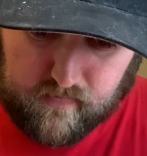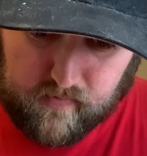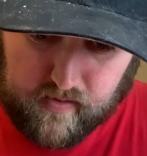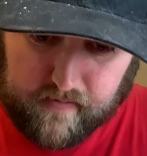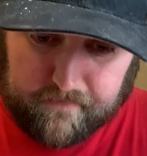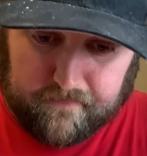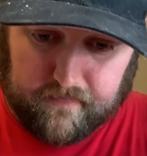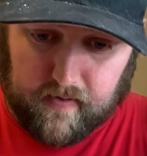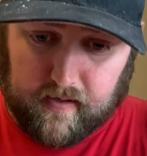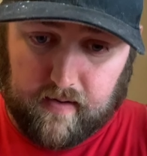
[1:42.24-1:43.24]
Okay,
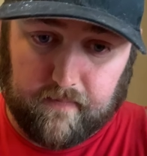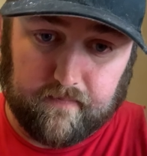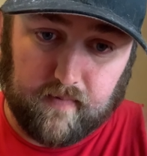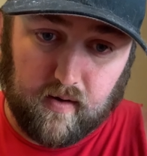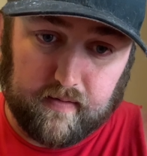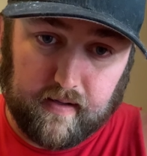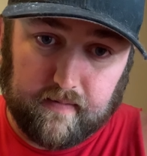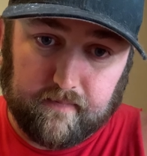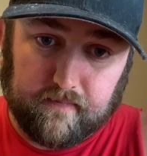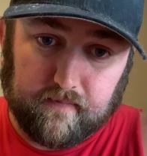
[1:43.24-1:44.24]
there you go. All
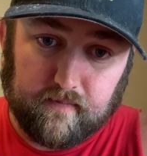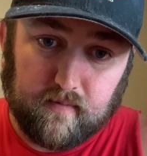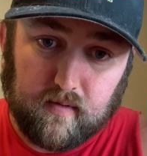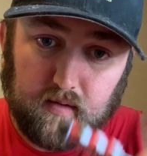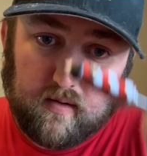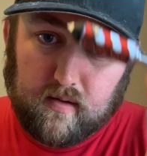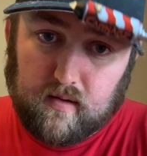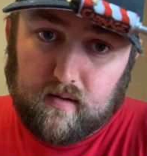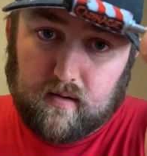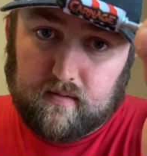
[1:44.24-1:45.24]
done.
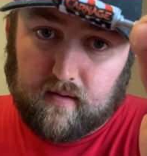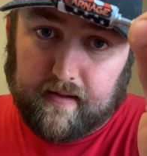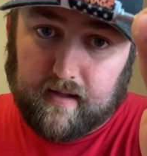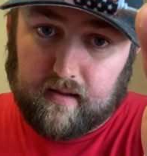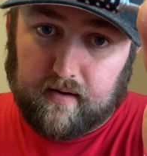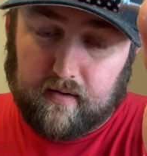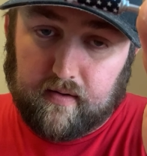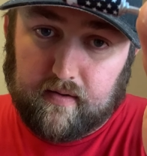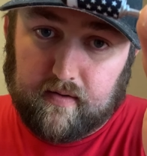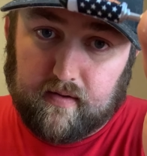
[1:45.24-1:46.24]
It's like looks
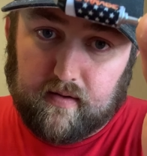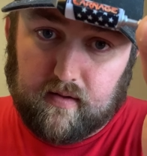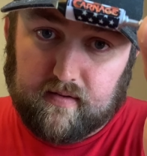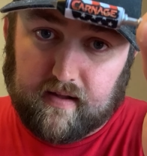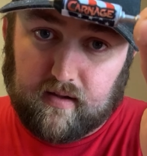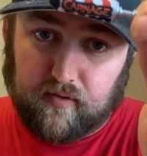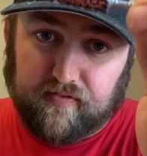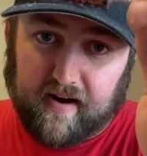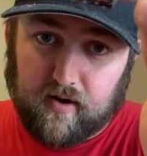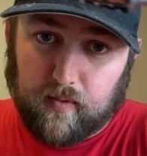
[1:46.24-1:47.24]
like a little
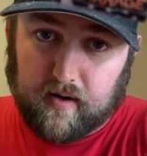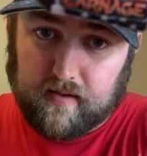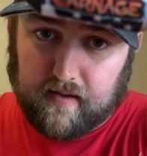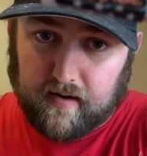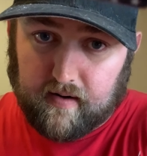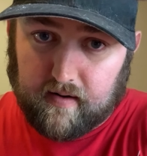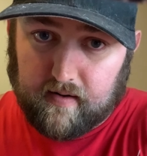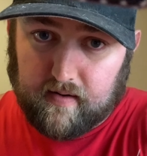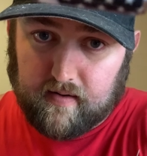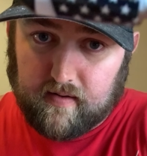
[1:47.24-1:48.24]
firework there.
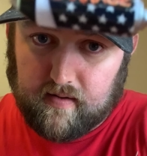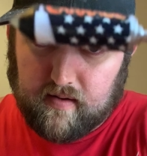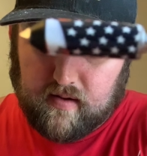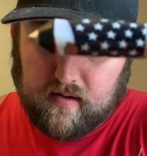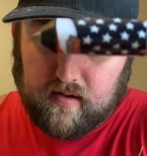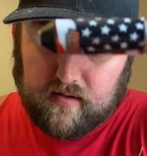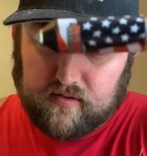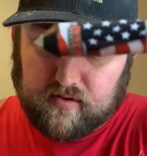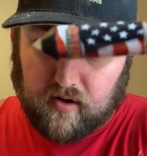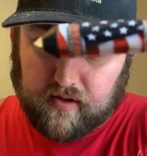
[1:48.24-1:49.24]

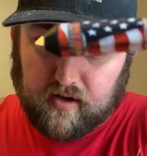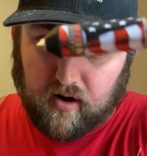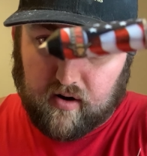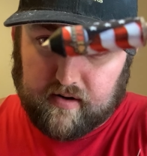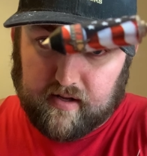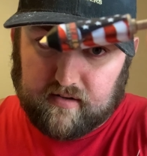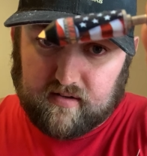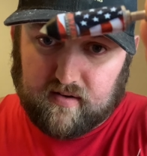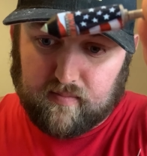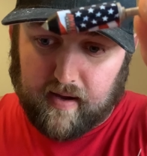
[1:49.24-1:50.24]
It's called the Carnage
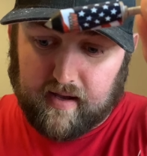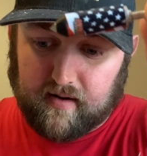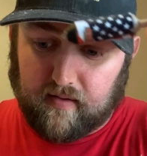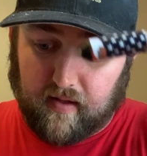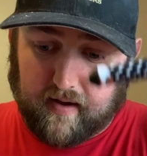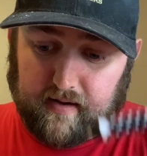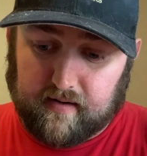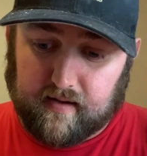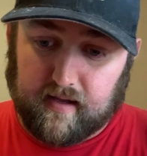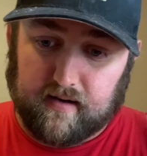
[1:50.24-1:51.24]
by Innerloc, and
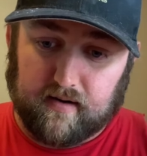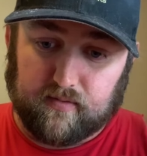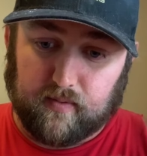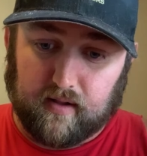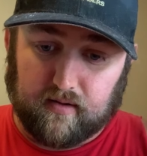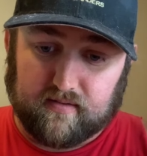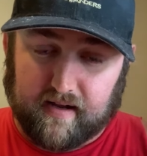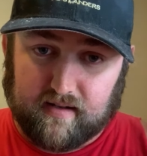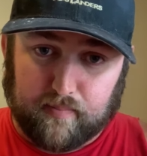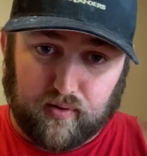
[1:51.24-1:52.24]
again, here's what it looks
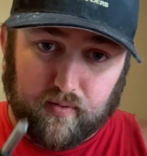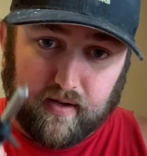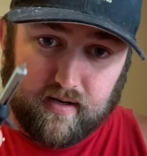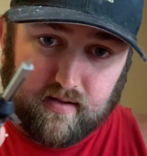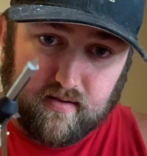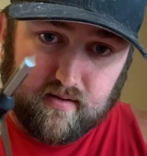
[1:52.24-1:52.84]
like deployed.